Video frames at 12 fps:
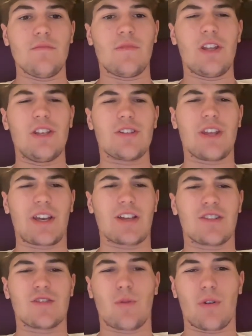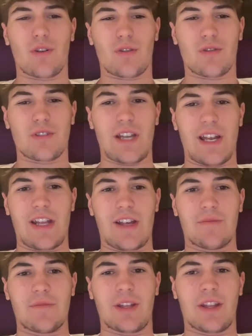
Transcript: these historical stadiums.